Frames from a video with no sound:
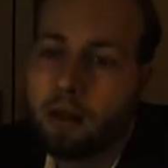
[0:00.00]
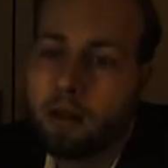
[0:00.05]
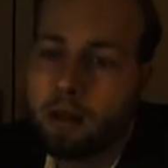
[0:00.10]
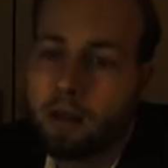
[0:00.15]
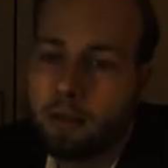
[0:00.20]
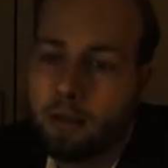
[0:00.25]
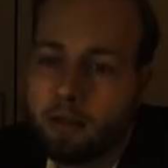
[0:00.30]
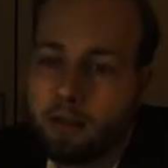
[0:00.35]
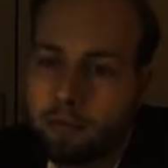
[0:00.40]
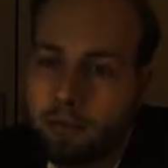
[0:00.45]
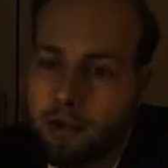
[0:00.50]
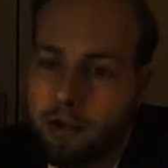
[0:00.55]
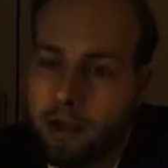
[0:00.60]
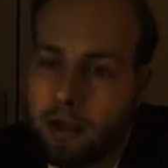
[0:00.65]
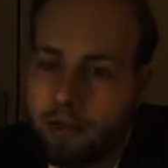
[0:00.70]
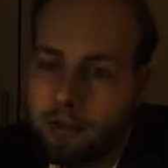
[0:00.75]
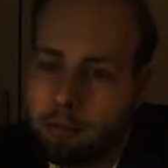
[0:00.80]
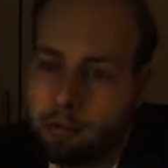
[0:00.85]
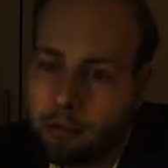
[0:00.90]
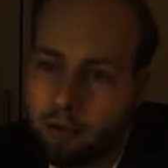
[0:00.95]
In three
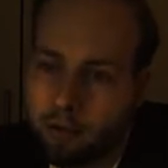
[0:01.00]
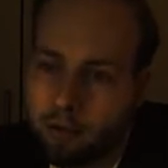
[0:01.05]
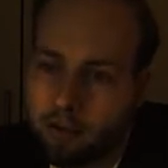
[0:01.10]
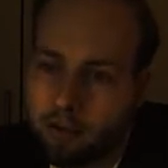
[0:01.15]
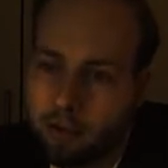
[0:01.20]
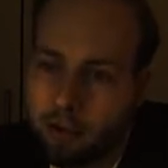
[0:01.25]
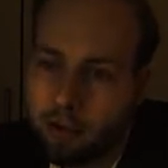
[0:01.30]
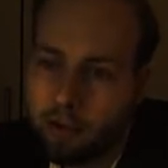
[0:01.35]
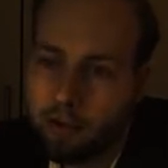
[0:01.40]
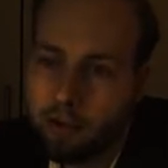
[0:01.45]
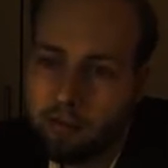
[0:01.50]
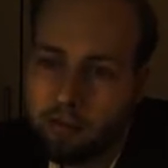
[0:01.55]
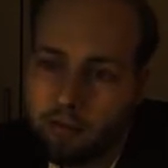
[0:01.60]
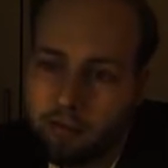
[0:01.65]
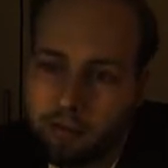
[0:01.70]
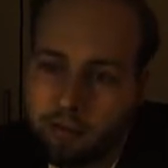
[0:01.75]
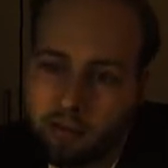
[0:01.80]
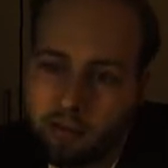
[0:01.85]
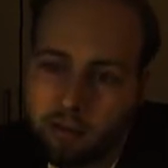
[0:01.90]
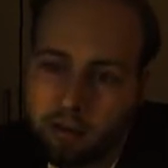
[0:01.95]
other points, their
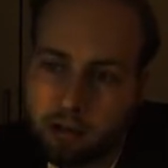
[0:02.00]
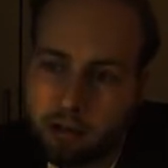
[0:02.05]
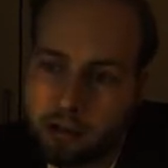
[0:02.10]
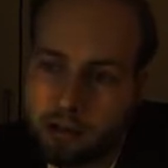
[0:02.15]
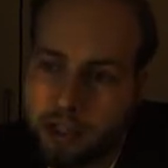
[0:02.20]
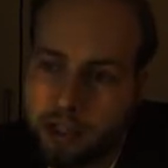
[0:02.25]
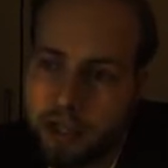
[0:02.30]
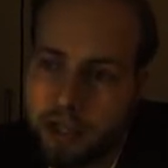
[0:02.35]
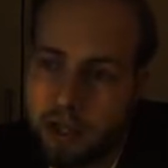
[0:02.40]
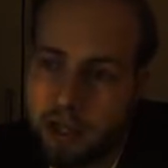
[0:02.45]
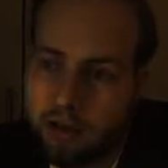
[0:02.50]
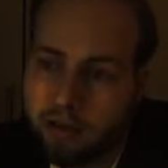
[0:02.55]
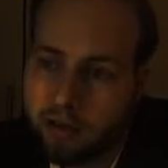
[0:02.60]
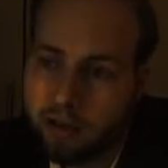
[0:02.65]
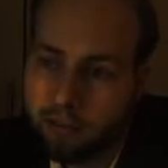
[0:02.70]
physiology